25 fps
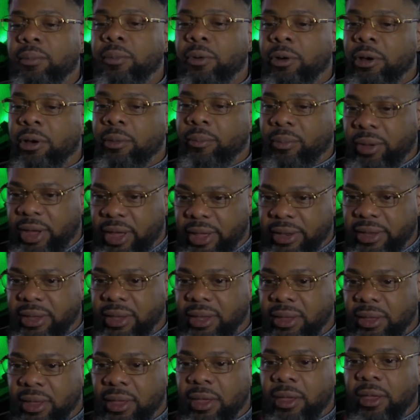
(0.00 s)
now more you money.
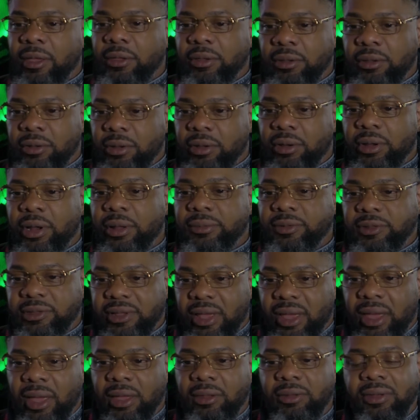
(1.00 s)
money. You, gotta, you know yeah, what I'm
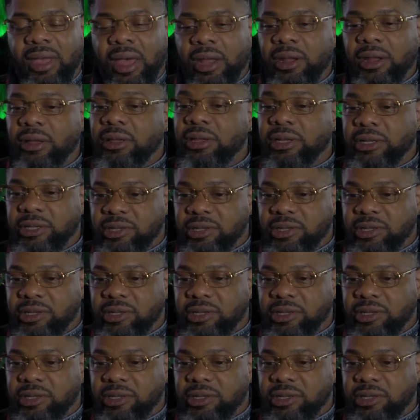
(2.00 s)
saying? Yeah. You got a good